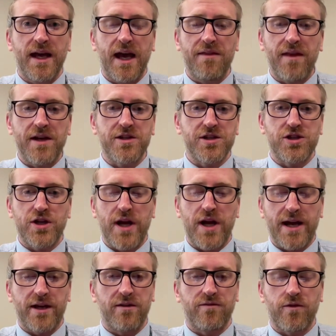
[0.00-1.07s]
And then just check
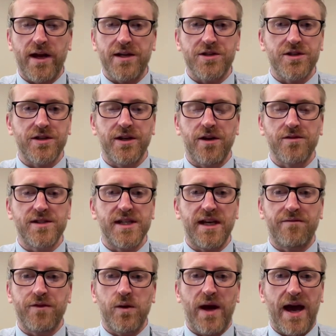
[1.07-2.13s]
your fridge, you know, see
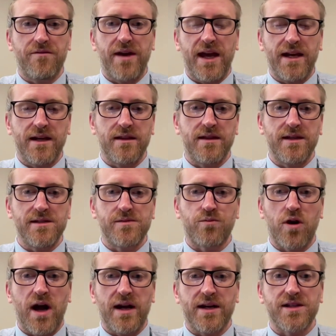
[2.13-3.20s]
if you have any of these
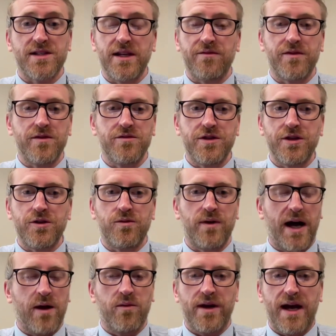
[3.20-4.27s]
products. And if you do,
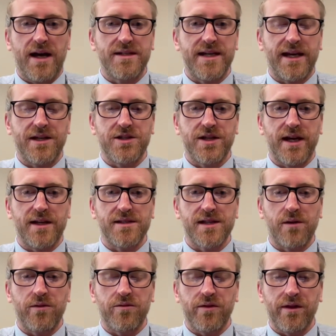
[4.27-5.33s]
I would not take a chance.
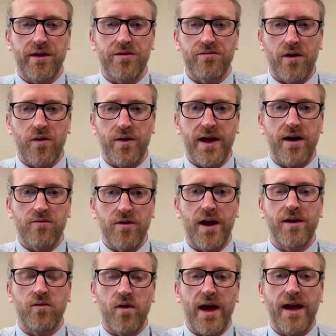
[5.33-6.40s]
I would really throw it out
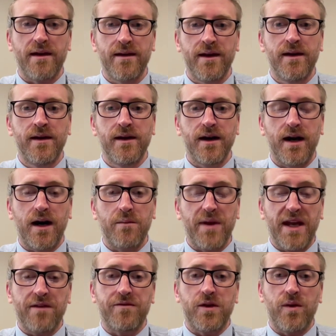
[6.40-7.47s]
right away. Um,
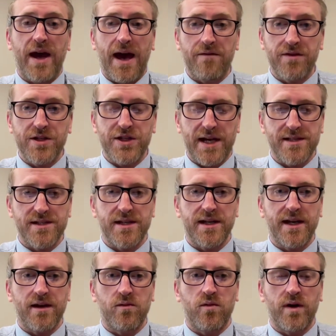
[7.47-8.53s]
and if you have ingested
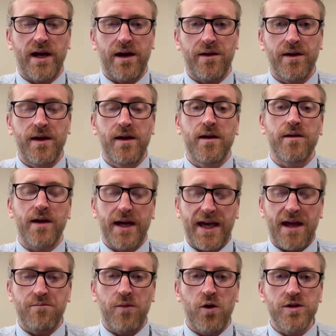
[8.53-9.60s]
it, what I,
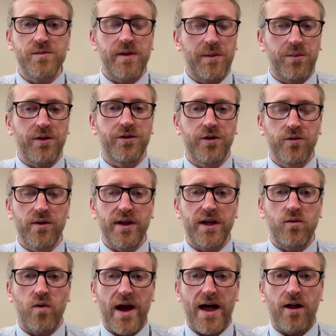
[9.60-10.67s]
again, most people do really
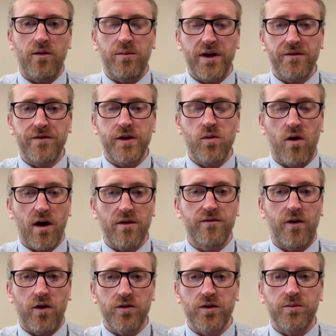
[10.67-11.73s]
well, but if you are
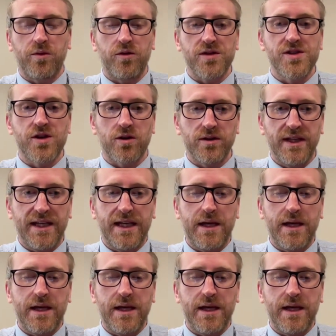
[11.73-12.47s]
vulnerable, certainly